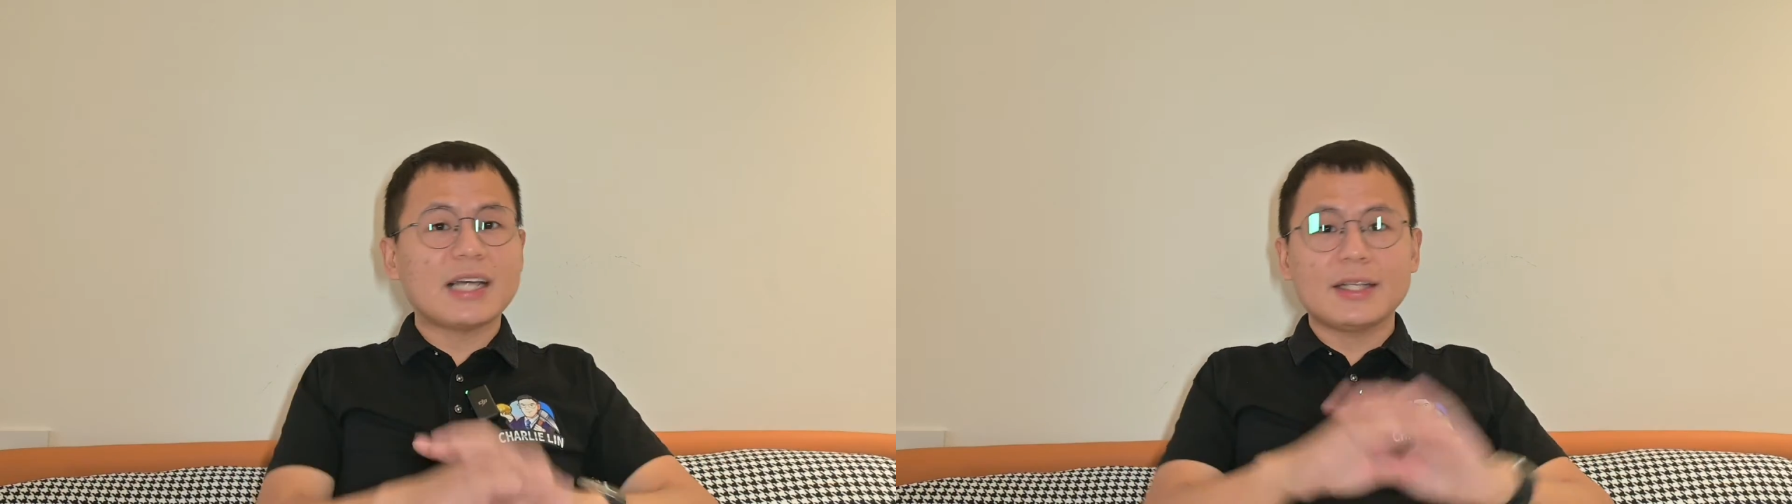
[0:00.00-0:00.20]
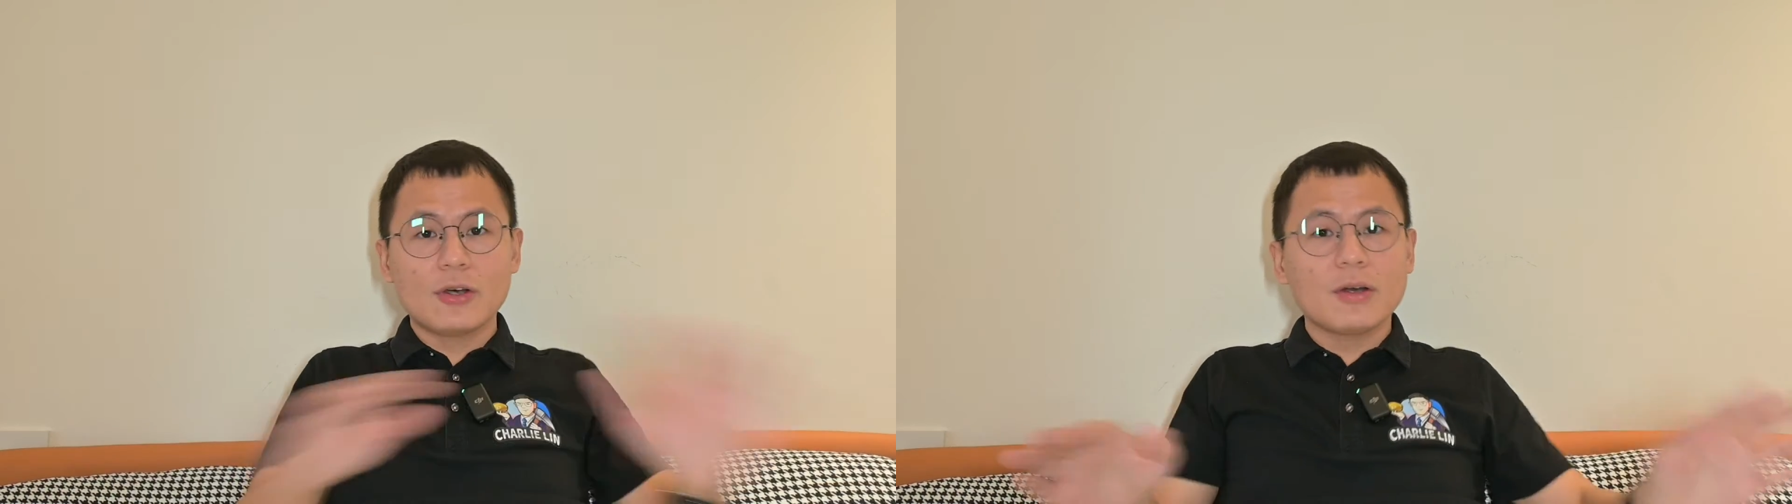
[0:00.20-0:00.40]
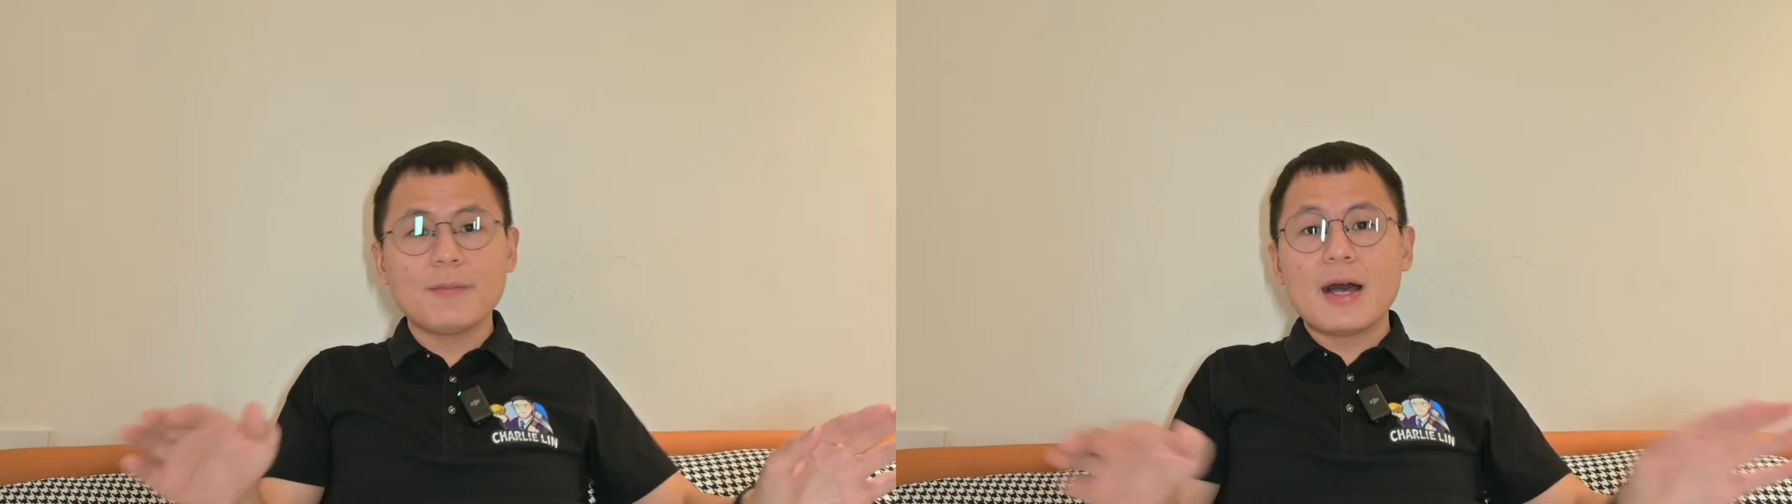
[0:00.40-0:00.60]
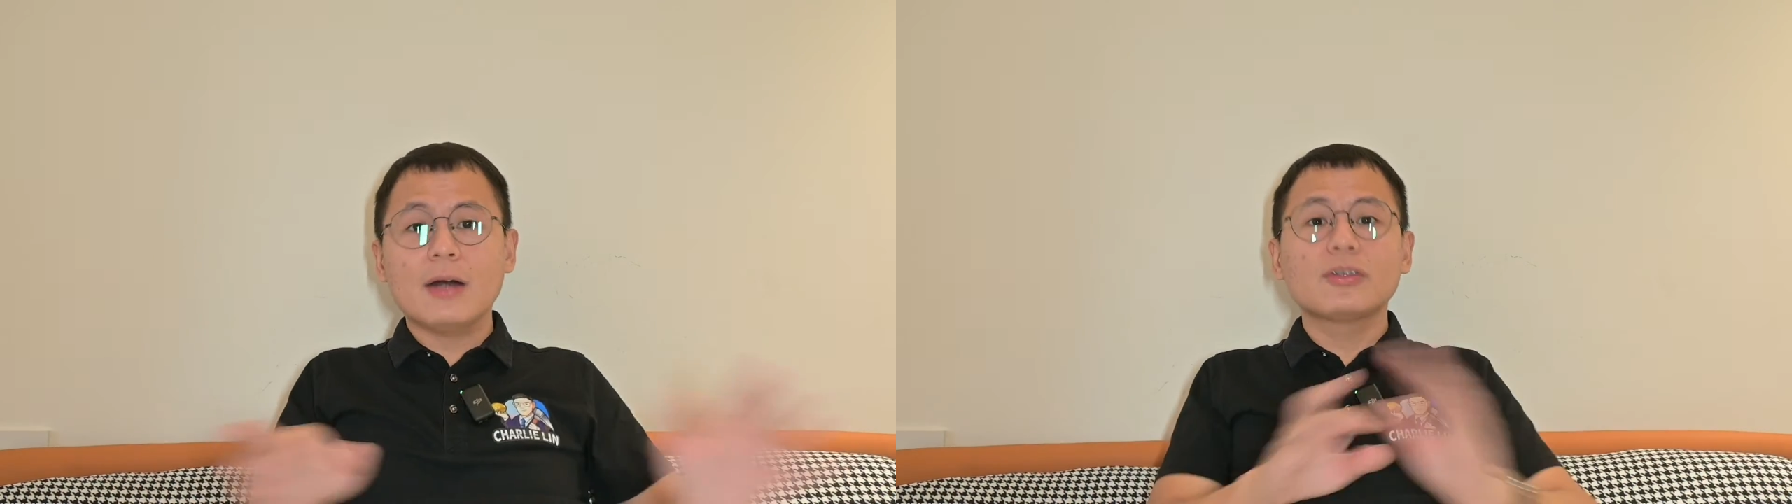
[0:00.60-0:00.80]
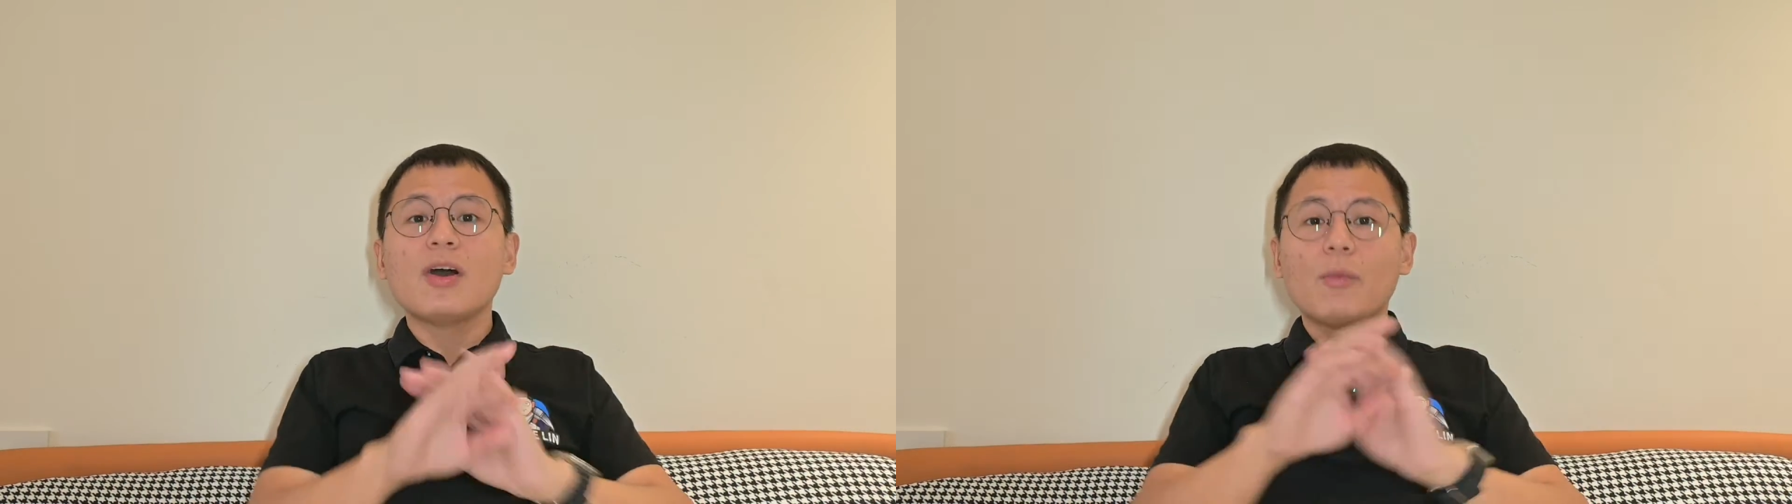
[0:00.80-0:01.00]
I talk
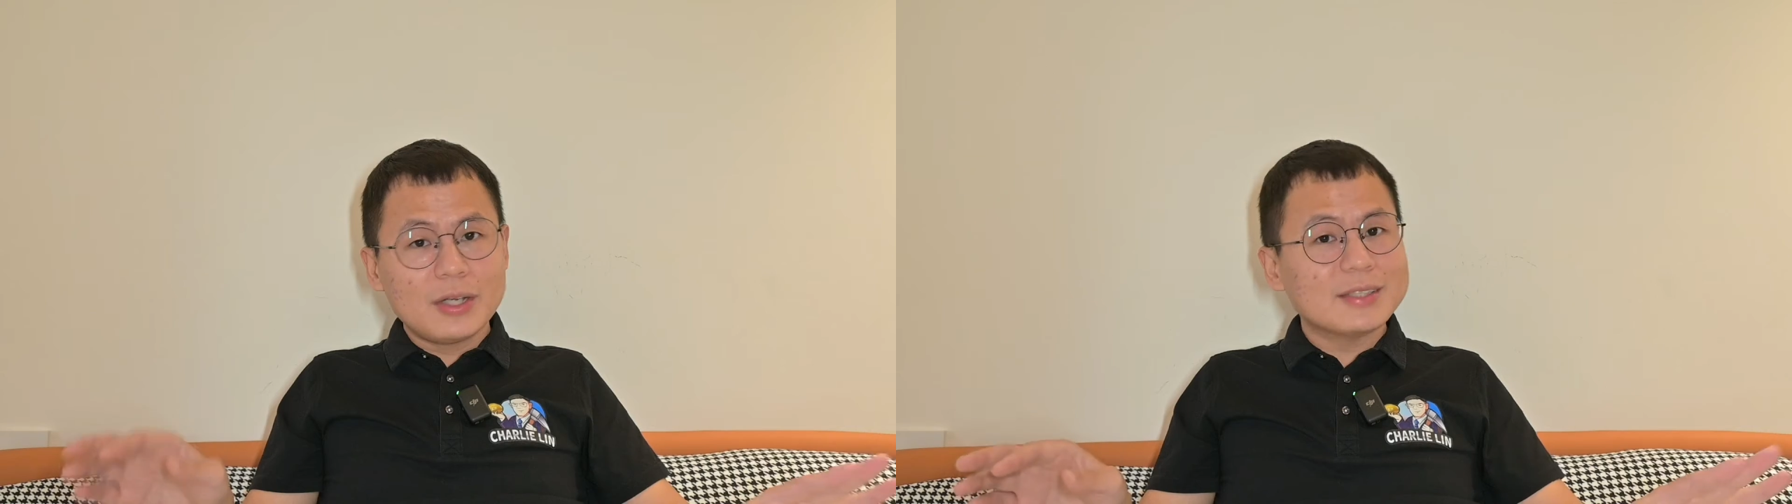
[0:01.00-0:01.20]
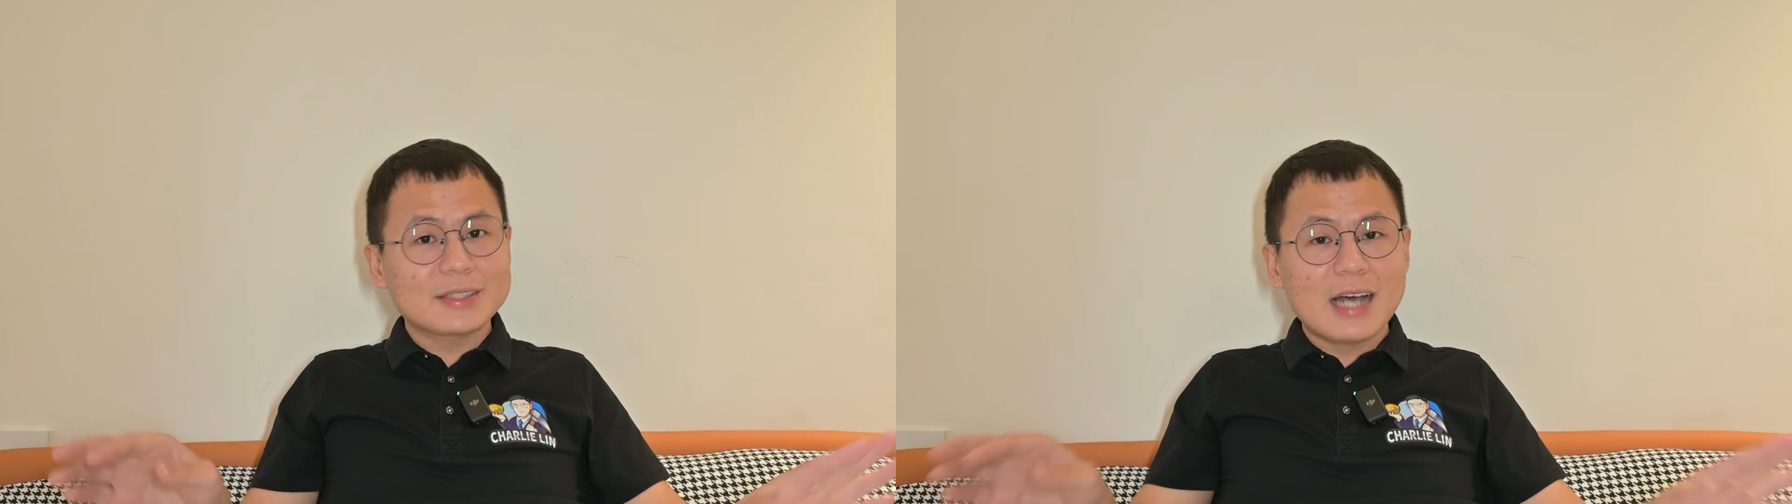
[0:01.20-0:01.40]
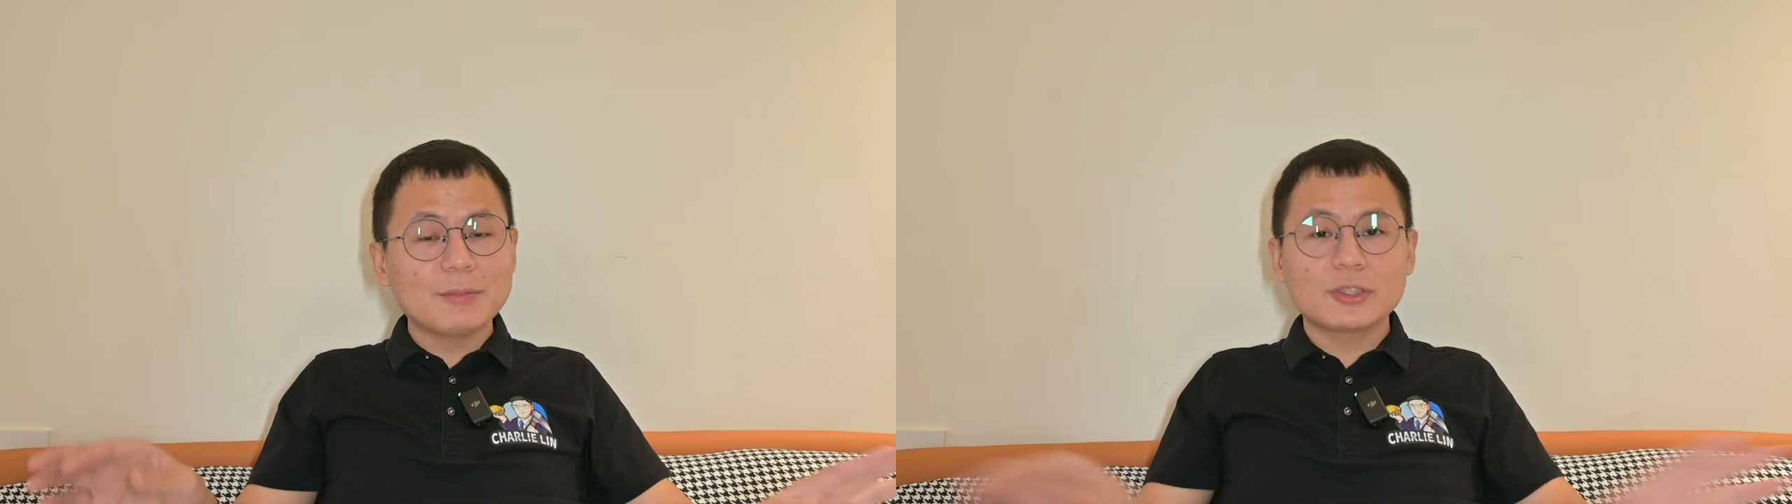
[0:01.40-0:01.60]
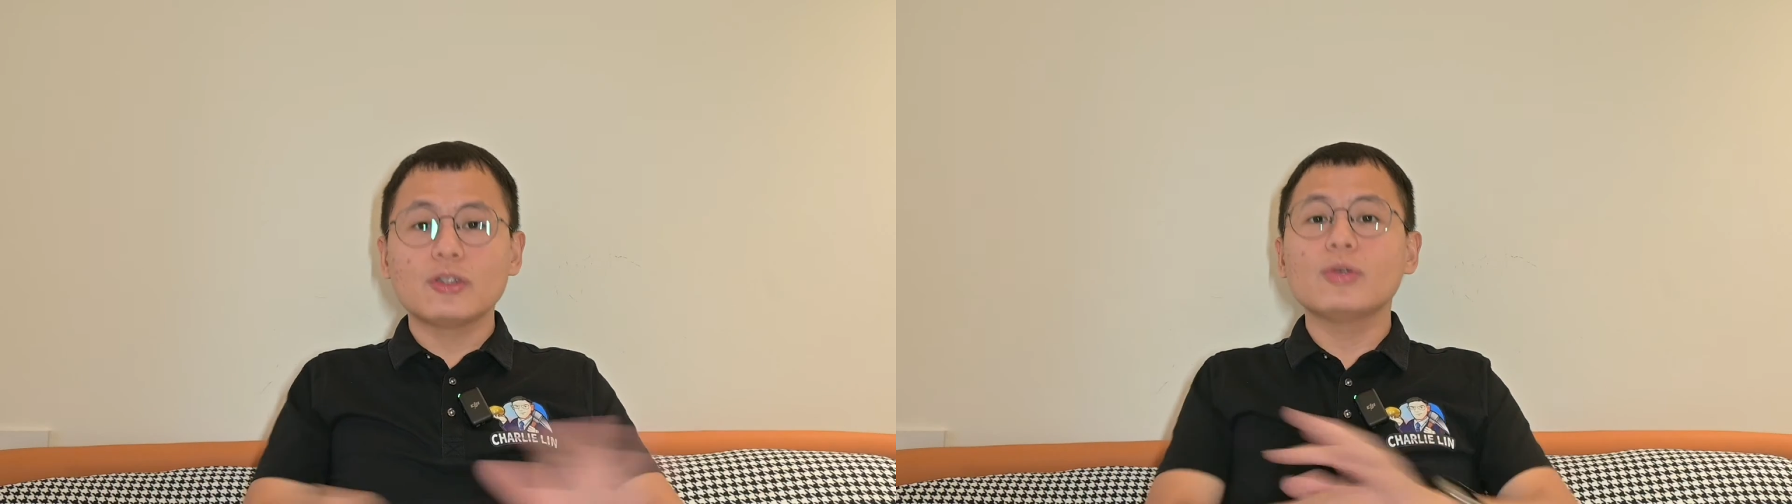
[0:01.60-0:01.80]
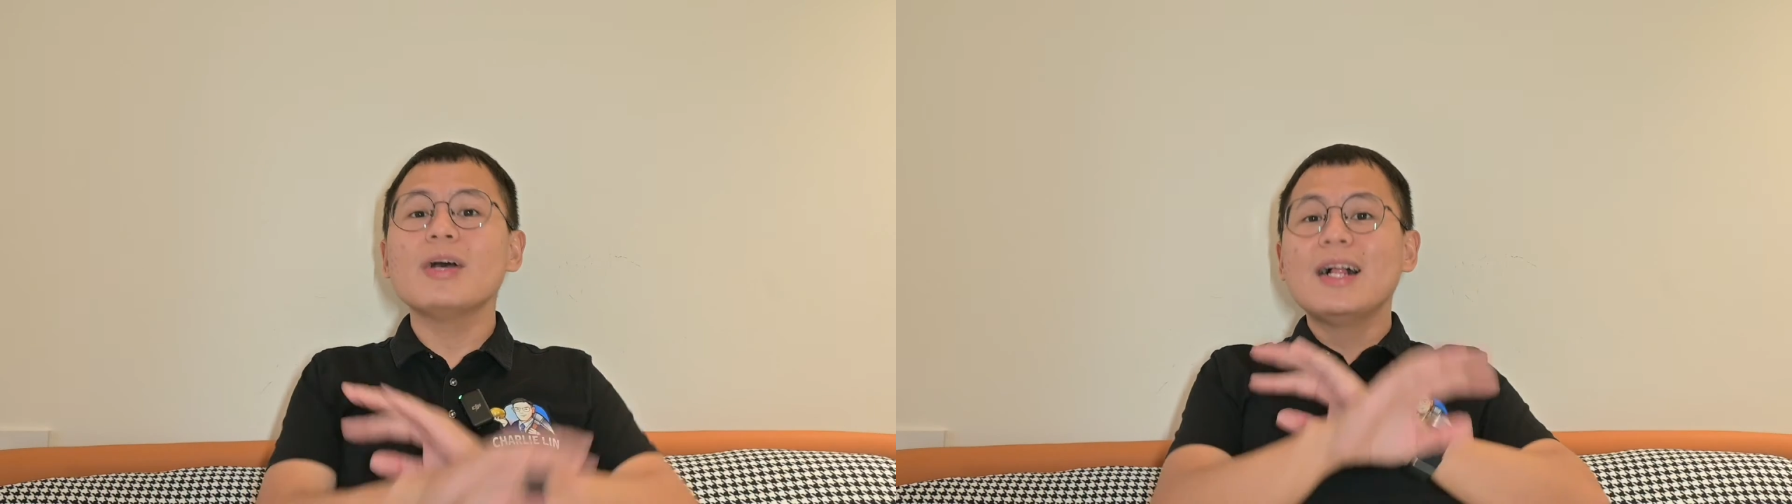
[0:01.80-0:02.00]
about when it comes
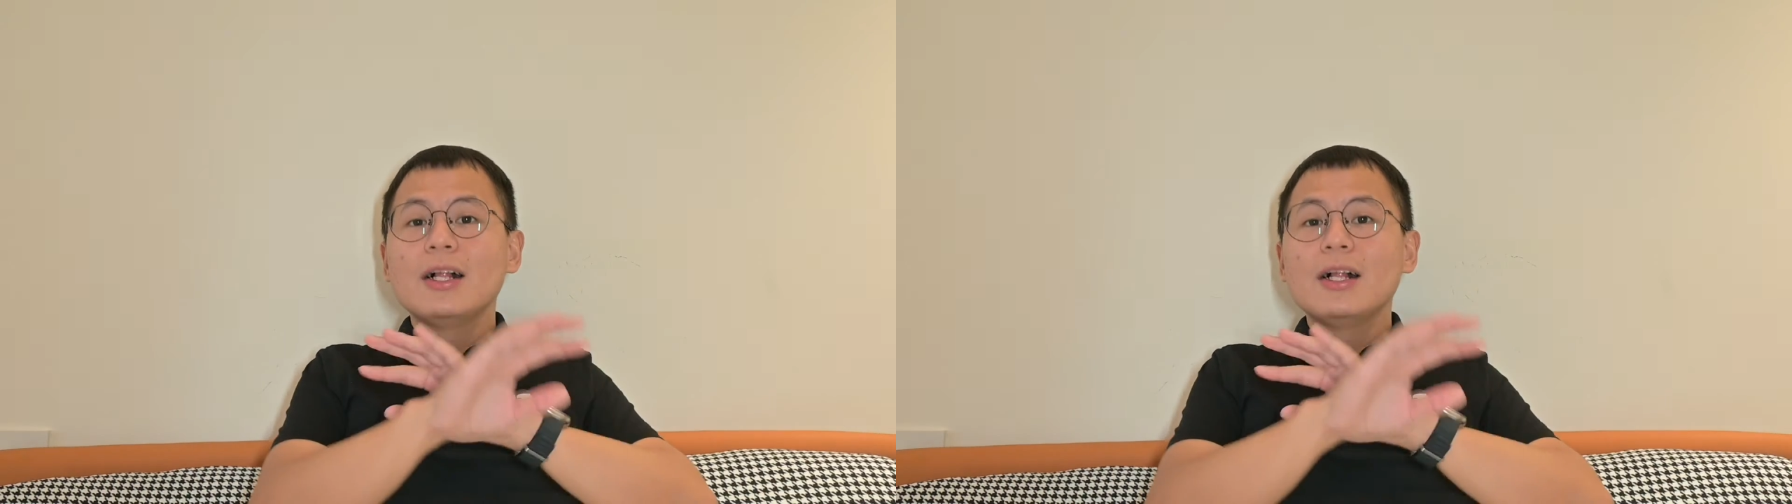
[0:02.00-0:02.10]
to